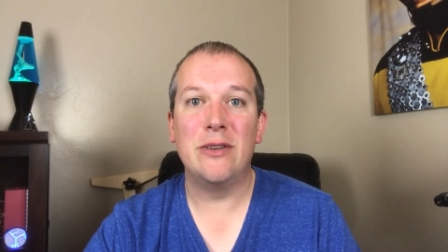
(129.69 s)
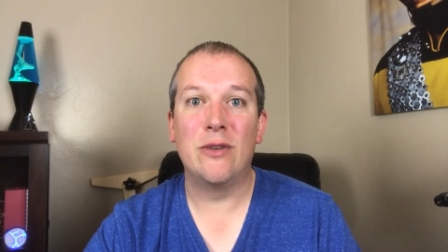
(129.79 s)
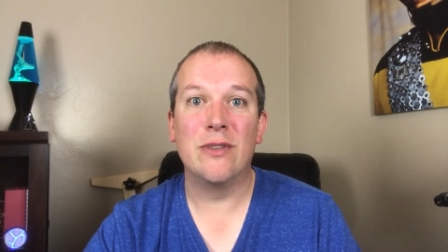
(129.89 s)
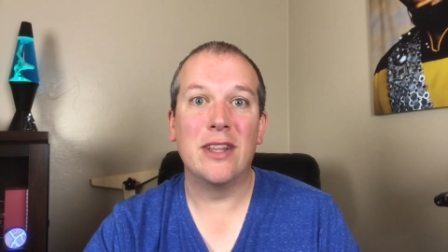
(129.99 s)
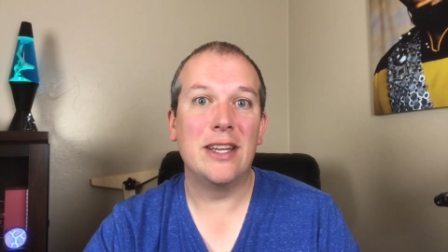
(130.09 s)

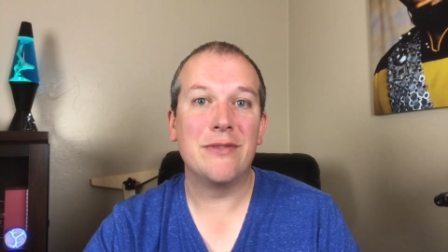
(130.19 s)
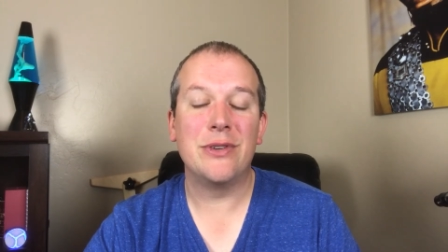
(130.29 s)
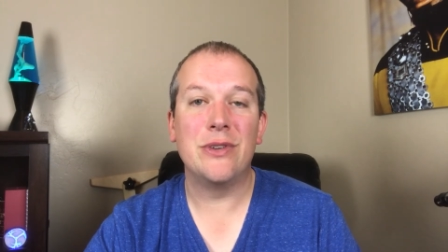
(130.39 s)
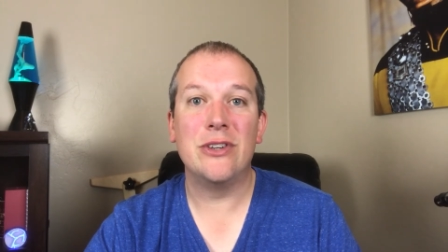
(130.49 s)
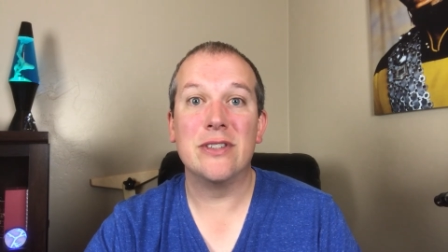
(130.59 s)
over the last
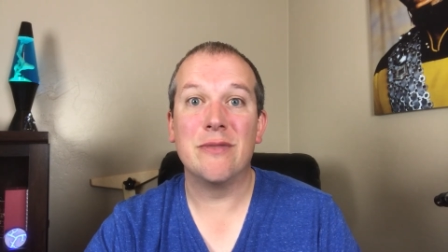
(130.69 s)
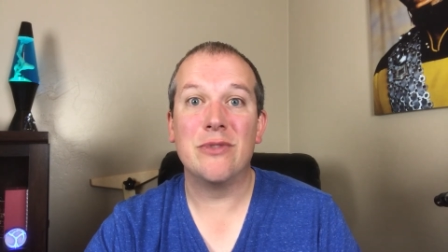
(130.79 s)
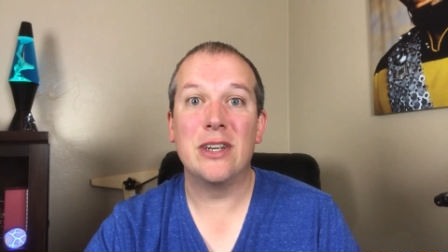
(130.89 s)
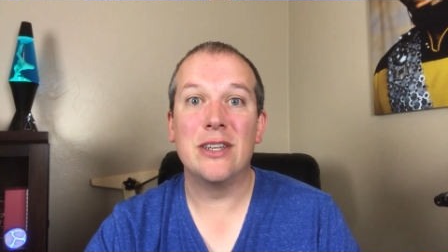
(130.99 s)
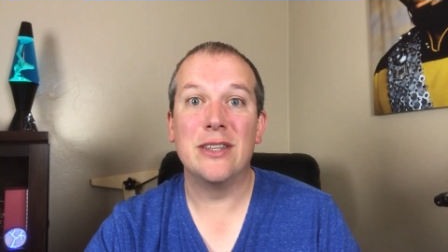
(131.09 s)
few years
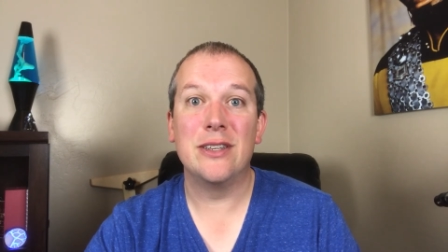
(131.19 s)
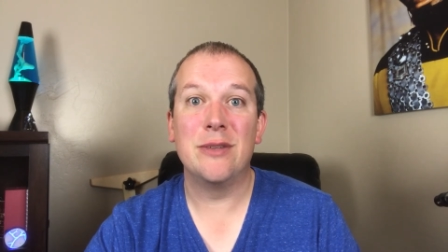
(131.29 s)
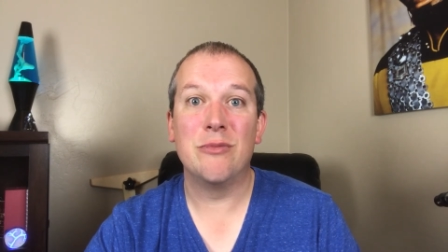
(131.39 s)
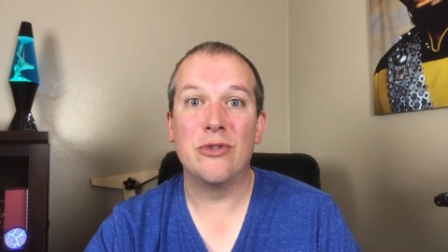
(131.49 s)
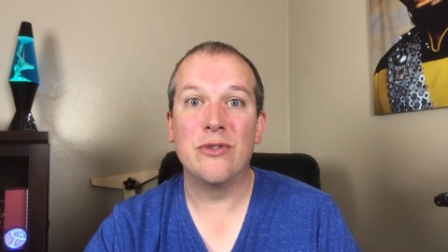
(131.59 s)
I've tried to
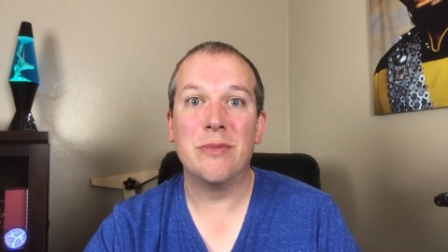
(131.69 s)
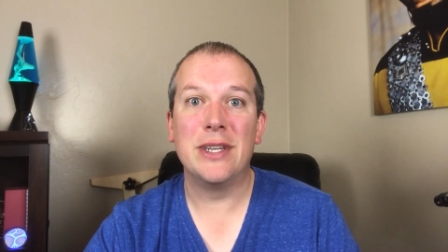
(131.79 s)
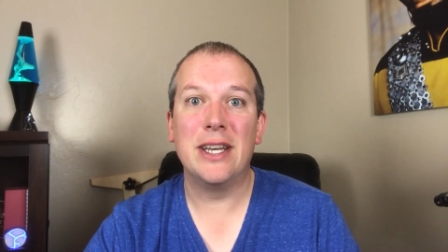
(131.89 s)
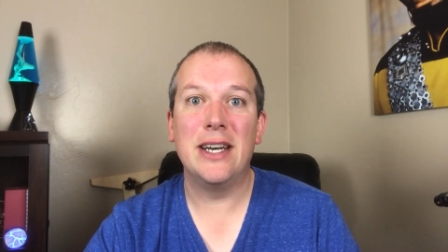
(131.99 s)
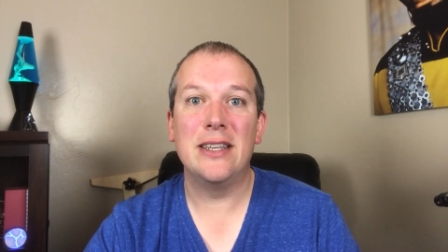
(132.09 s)
improve my
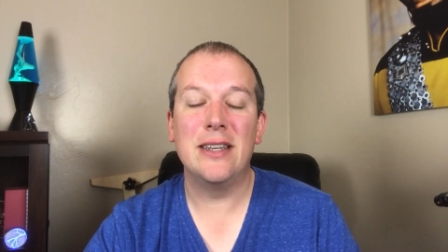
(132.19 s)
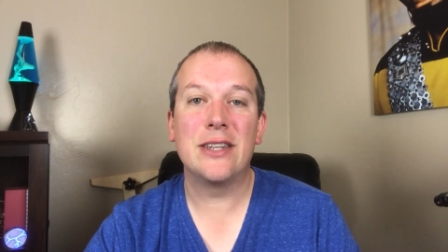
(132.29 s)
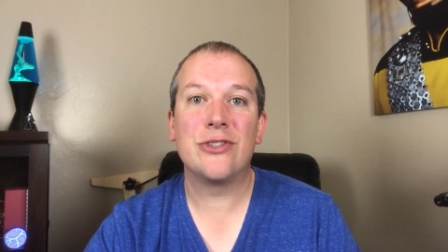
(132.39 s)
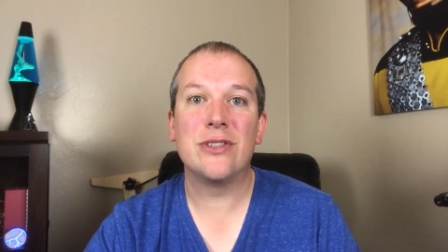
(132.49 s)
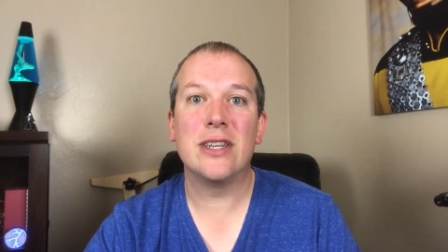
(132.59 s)
diet and
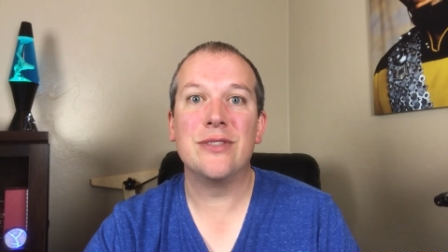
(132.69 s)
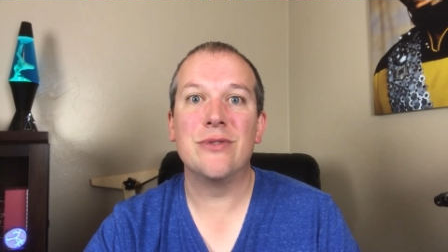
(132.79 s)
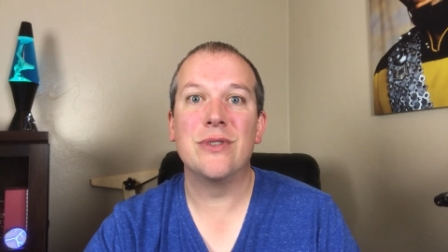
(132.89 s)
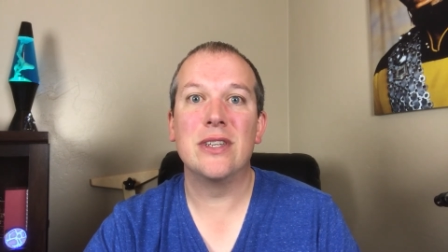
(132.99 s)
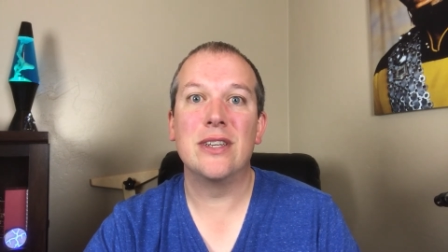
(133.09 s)
exercise
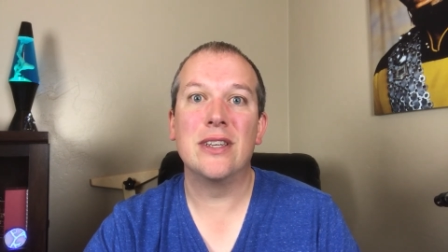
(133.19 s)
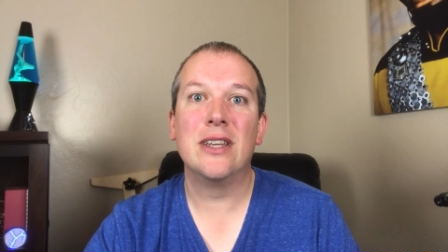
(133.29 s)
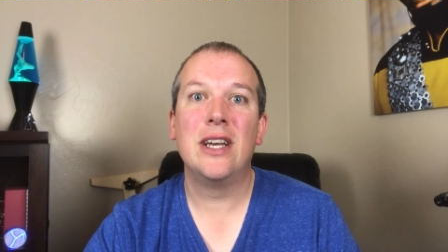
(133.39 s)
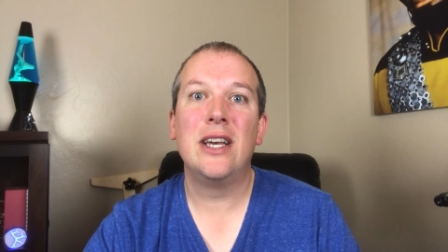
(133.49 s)
routine